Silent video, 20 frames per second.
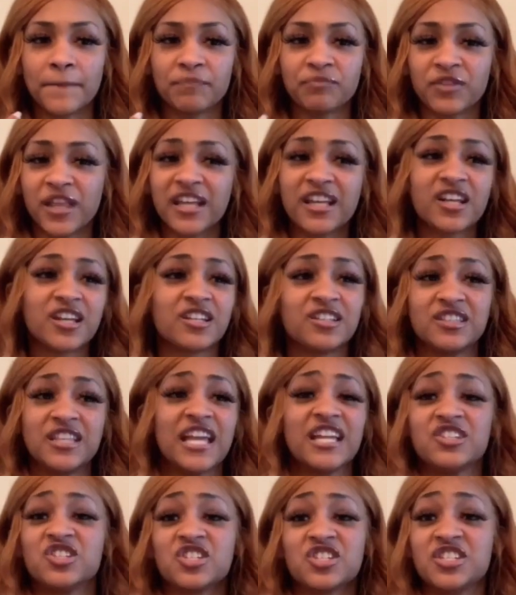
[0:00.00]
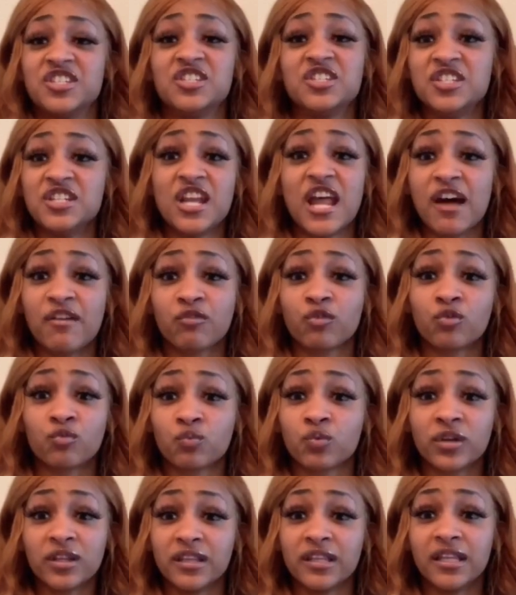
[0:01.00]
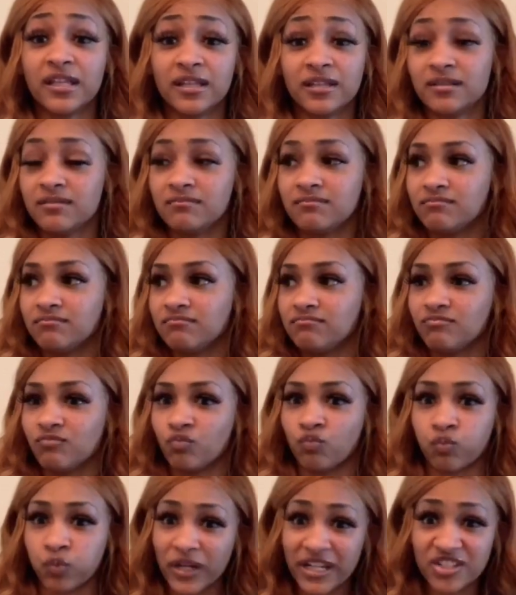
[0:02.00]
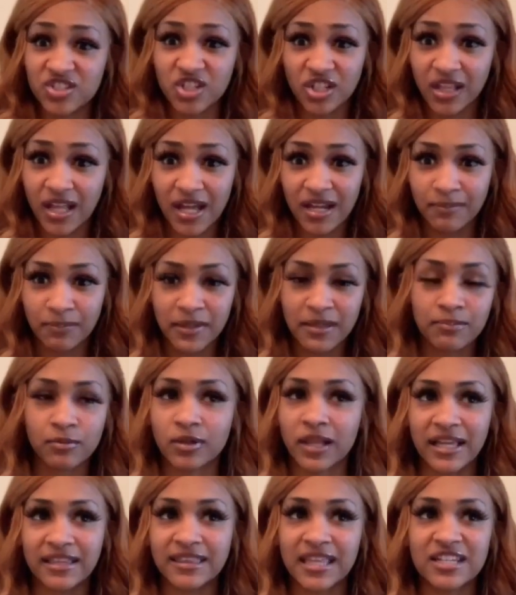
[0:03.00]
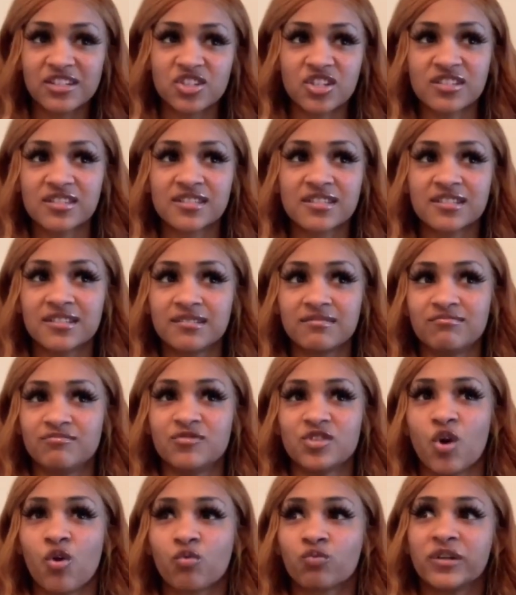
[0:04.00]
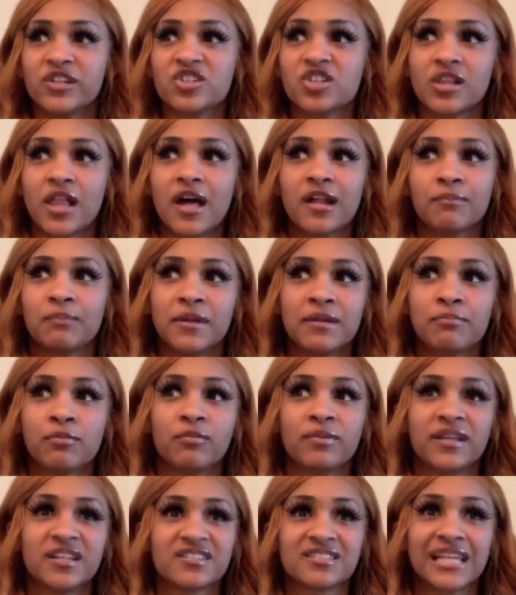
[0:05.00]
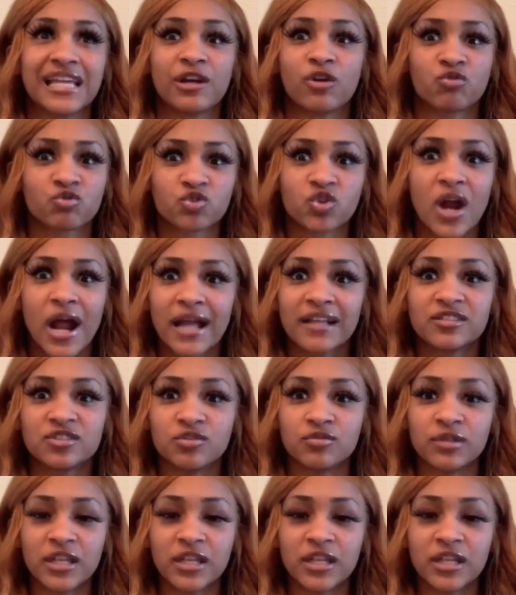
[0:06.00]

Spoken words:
they just never really reach a lot of people. Like, they just don't reach a lot of people because they don't try to.